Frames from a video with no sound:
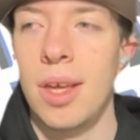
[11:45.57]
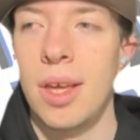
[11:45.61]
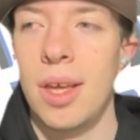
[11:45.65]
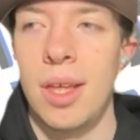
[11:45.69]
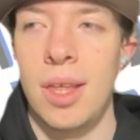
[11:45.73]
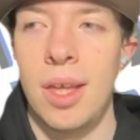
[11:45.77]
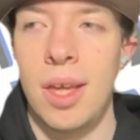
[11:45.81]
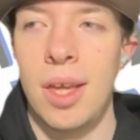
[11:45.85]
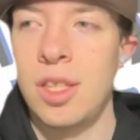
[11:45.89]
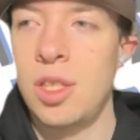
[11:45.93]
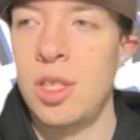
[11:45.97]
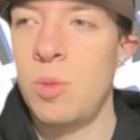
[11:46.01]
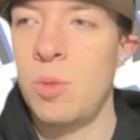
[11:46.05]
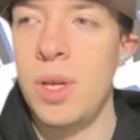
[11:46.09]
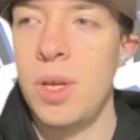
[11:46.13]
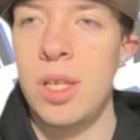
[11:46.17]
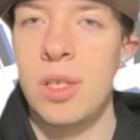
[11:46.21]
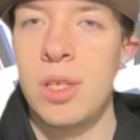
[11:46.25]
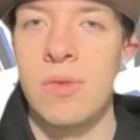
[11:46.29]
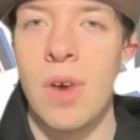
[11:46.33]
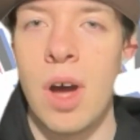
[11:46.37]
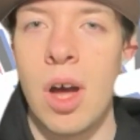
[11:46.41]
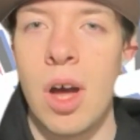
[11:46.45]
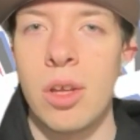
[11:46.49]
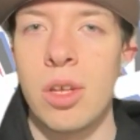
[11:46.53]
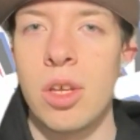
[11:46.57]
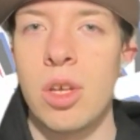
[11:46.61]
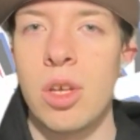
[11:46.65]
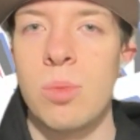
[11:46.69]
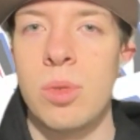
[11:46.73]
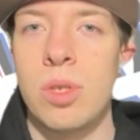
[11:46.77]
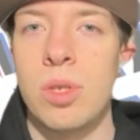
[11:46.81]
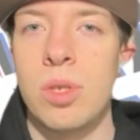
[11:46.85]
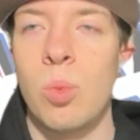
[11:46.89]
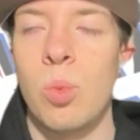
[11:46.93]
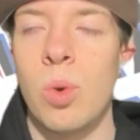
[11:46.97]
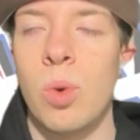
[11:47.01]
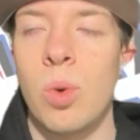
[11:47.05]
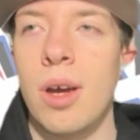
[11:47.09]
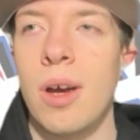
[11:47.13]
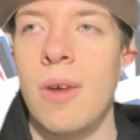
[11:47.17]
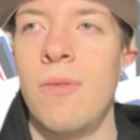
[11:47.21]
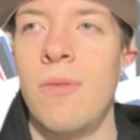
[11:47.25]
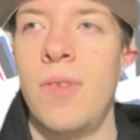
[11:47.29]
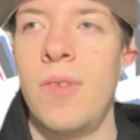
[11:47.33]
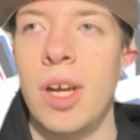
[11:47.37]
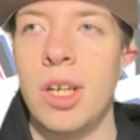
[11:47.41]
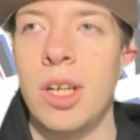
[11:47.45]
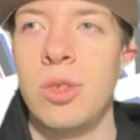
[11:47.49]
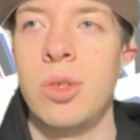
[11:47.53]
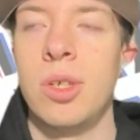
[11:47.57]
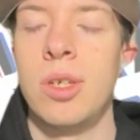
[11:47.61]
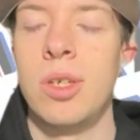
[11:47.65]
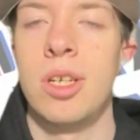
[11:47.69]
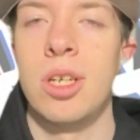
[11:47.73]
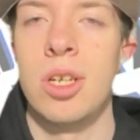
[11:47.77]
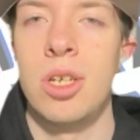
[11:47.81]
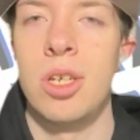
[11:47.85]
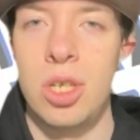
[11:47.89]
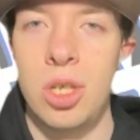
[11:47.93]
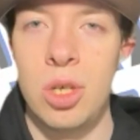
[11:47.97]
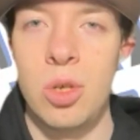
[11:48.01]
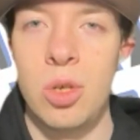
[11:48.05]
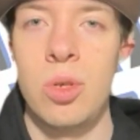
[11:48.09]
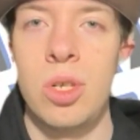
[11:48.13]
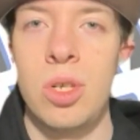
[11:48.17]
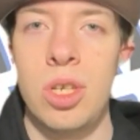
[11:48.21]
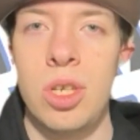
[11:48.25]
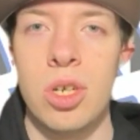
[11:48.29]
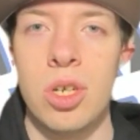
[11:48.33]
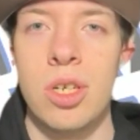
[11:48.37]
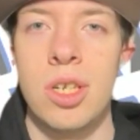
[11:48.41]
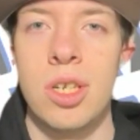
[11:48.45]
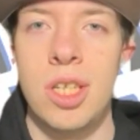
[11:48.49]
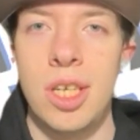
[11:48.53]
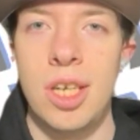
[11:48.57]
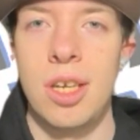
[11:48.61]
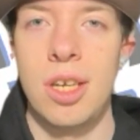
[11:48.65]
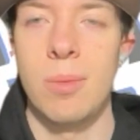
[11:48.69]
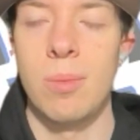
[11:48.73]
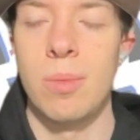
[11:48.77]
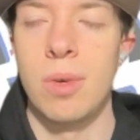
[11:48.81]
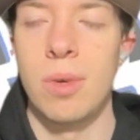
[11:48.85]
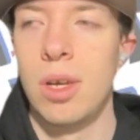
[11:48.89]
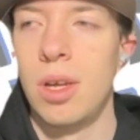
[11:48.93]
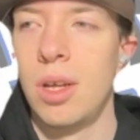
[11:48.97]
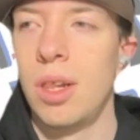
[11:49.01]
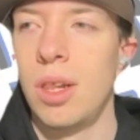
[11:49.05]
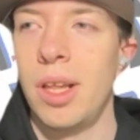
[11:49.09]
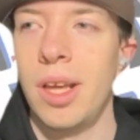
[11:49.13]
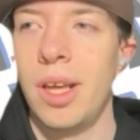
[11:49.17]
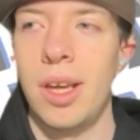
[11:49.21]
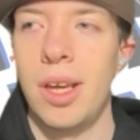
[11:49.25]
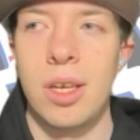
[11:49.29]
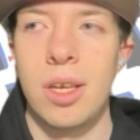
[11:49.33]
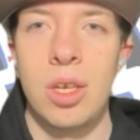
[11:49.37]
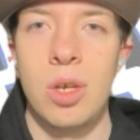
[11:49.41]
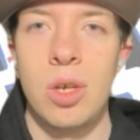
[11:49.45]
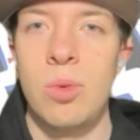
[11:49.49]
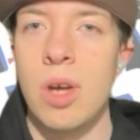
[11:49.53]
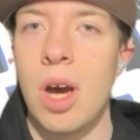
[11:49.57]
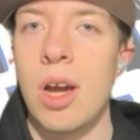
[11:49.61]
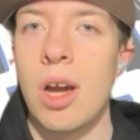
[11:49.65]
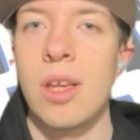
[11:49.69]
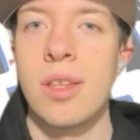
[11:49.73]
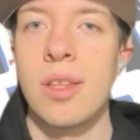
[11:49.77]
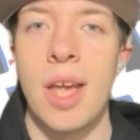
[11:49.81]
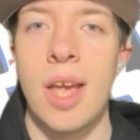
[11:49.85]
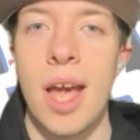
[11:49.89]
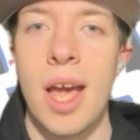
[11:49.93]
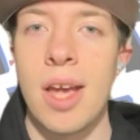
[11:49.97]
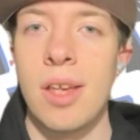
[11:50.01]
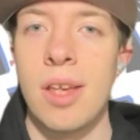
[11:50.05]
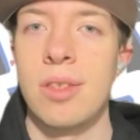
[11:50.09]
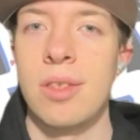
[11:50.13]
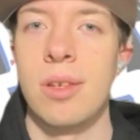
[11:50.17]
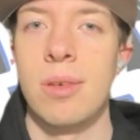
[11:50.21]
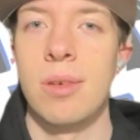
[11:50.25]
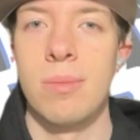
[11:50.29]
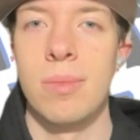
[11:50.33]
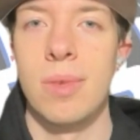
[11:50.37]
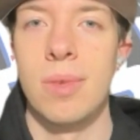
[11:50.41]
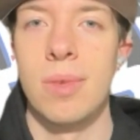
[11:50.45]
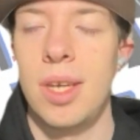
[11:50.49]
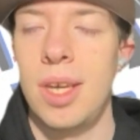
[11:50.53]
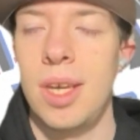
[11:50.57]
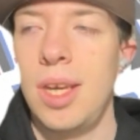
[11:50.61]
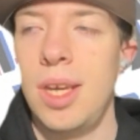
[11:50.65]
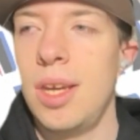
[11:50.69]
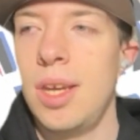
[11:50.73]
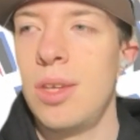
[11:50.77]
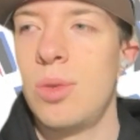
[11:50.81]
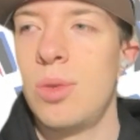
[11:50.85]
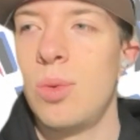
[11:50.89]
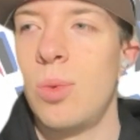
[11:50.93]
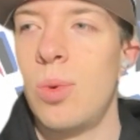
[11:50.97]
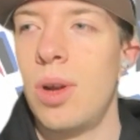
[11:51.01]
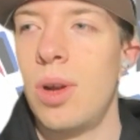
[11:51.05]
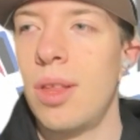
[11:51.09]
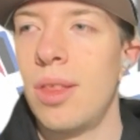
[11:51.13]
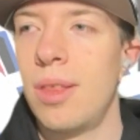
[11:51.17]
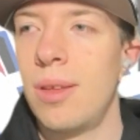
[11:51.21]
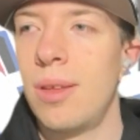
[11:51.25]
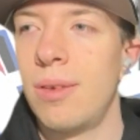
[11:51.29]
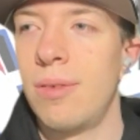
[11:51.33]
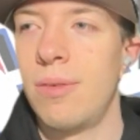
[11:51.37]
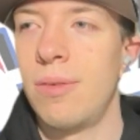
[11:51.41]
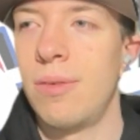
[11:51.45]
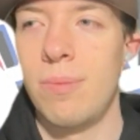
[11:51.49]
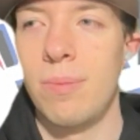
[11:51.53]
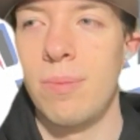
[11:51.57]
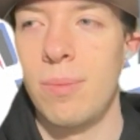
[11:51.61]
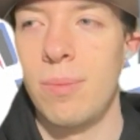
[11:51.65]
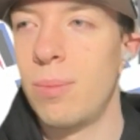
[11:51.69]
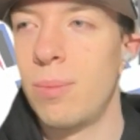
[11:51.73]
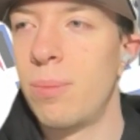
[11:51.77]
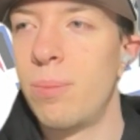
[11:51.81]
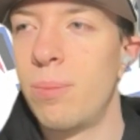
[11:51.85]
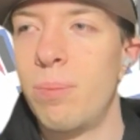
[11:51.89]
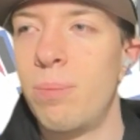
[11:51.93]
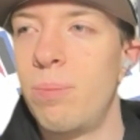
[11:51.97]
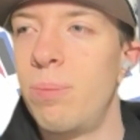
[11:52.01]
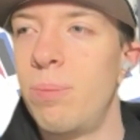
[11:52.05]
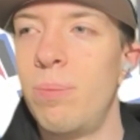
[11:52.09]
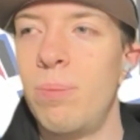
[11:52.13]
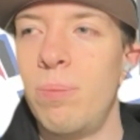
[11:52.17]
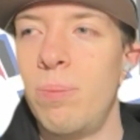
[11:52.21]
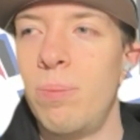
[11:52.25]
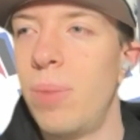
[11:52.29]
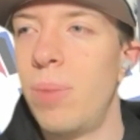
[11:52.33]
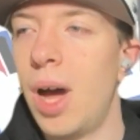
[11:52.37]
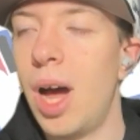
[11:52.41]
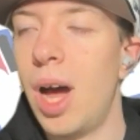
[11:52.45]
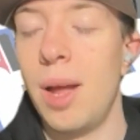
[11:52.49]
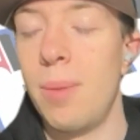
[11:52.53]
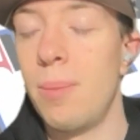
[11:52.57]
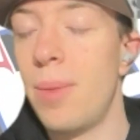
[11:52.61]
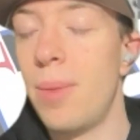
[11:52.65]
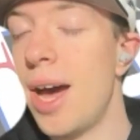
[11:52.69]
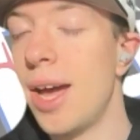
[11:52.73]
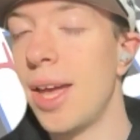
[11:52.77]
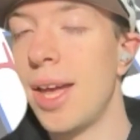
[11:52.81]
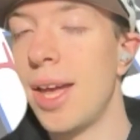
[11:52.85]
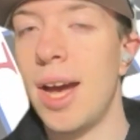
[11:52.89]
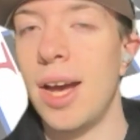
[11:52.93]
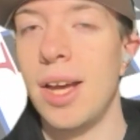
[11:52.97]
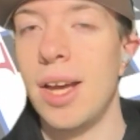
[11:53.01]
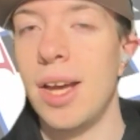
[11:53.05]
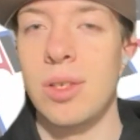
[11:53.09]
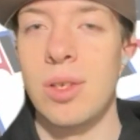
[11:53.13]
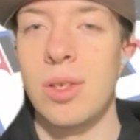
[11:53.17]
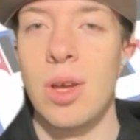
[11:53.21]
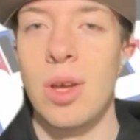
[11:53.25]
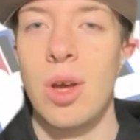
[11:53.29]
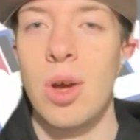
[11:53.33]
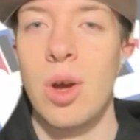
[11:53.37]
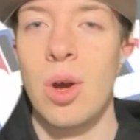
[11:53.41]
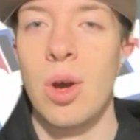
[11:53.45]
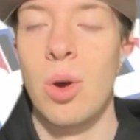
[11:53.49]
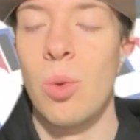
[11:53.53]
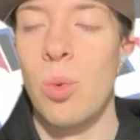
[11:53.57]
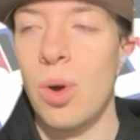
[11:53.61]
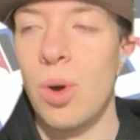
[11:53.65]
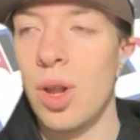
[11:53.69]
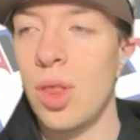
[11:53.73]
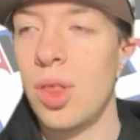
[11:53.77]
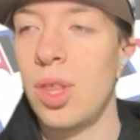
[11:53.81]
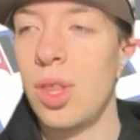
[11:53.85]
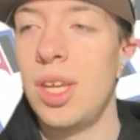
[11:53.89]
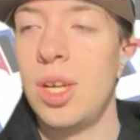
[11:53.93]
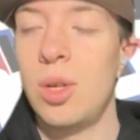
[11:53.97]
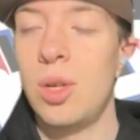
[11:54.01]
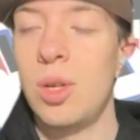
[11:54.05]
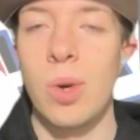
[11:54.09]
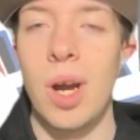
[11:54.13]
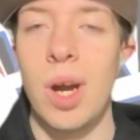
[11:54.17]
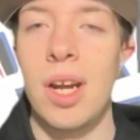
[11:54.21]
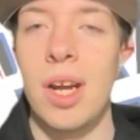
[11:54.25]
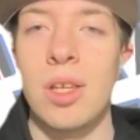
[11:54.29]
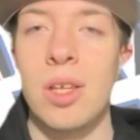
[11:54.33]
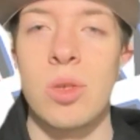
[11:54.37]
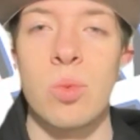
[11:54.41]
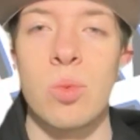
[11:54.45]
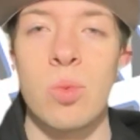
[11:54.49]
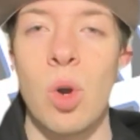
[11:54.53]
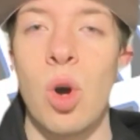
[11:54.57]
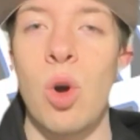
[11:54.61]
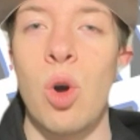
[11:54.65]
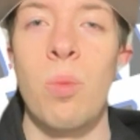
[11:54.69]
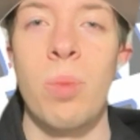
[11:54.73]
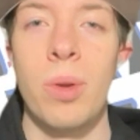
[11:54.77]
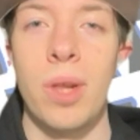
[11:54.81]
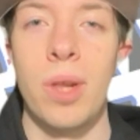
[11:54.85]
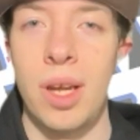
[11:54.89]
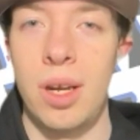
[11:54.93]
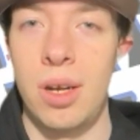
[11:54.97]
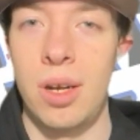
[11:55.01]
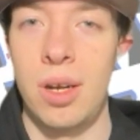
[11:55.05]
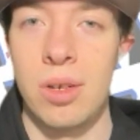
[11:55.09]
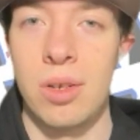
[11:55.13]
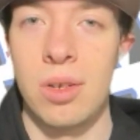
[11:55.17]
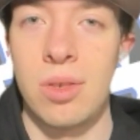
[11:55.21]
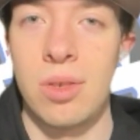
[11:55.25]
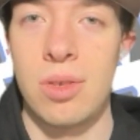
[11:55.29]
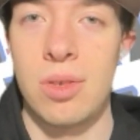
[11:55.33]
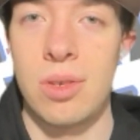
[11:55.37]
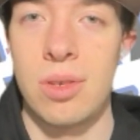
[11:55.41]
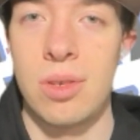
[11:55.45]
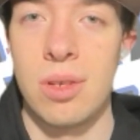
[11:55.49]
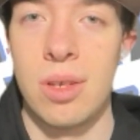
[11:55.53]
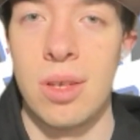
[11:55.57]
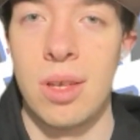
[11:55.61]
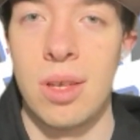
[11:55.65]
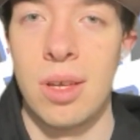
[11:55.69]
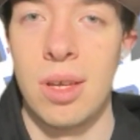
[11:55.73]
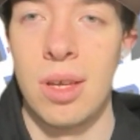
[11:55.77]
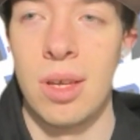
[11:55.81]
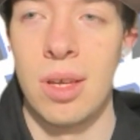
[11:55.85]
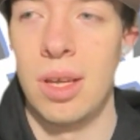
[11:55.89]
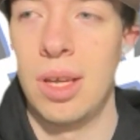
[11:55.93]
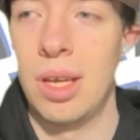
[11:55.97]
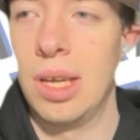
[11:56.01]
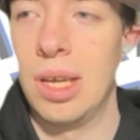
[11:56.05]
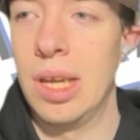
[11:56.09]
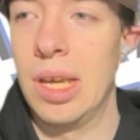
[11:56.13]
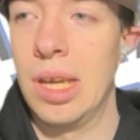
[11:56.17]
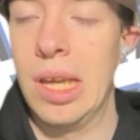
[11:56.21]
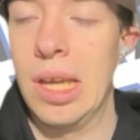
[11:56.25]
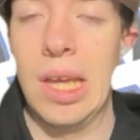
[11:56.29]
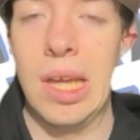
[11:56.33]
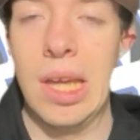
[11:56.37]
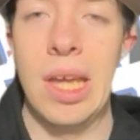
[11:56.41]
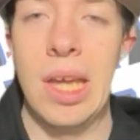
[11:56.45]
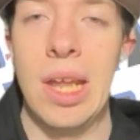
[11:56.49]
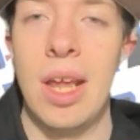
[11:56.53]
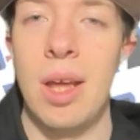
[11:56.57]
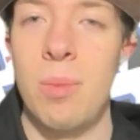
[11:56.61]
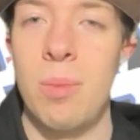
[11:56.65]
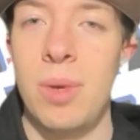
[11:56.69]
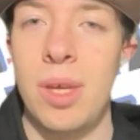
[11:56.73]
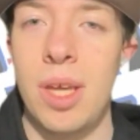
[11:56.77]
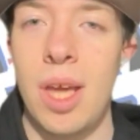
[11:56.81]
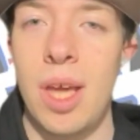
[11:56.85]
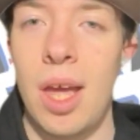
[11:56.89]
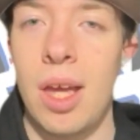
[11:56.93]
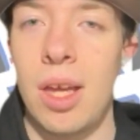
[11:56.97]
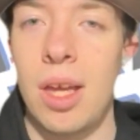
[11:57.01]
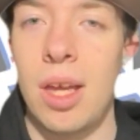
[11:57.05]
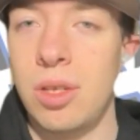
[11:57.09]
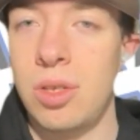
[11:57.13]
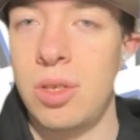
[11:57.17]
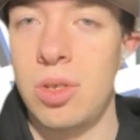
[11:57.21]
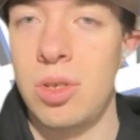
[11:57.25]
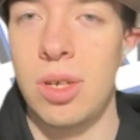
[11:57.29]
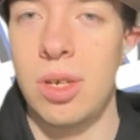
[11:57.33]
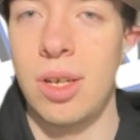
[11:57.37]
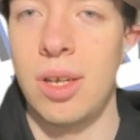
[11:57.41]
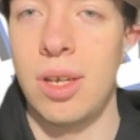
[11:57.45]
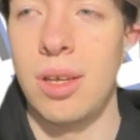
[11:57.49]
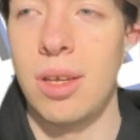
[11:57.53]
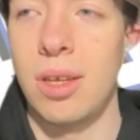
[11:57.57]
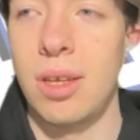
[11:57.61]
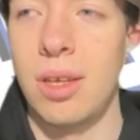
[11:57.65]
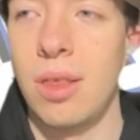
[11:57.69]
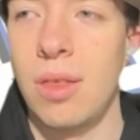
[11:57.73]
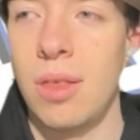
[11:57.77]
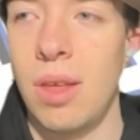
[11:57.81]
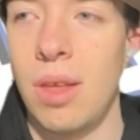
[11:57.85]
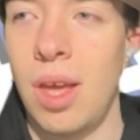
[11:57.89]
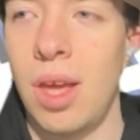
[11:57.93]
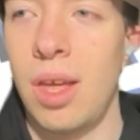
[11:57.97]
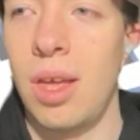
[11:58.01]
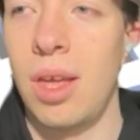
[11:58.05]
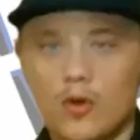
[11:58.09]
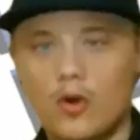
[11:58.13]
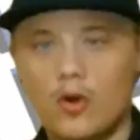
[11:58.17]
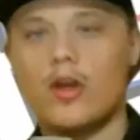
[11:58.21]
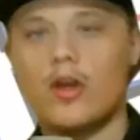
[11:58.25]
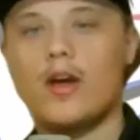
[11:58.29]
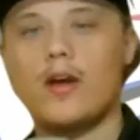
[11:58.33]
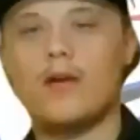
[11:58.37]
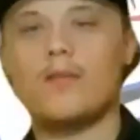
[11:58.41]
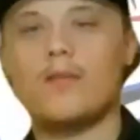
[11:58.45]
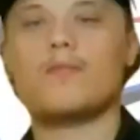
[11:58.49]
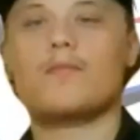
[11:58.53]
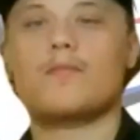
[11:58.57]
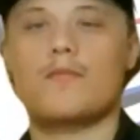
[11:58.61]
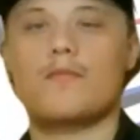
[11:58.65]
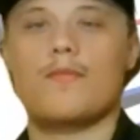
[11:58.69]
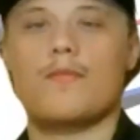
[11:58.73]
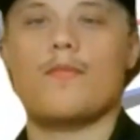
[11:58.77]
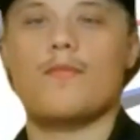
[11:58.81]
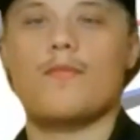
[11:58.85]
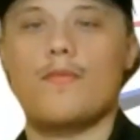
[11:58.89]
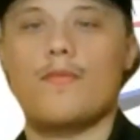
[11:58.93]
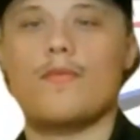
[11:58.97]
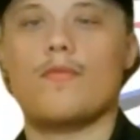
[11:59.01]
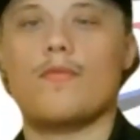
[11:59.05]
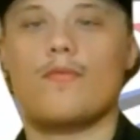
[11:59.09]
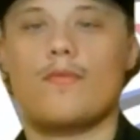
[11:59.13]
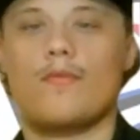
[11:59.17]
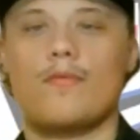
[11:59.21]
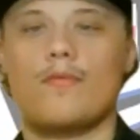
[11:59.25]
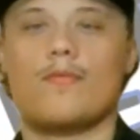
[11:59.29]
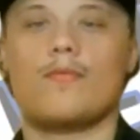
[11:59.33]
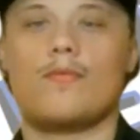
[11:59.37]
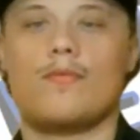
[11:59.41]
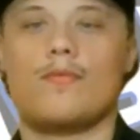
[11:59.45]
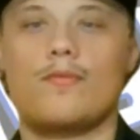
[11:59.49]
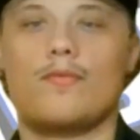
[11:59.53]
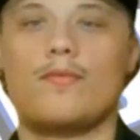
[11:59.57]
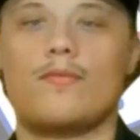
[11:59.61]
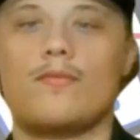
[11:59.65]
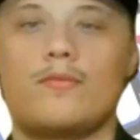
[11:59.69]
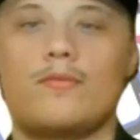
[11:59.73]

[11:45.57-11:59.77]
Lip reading: it speaks volumes to what a veteran can do to your team. Like Udonis Haslem, he is one of the, in my eyes, one of the greatest role players in NBA history. And just in the sense of what he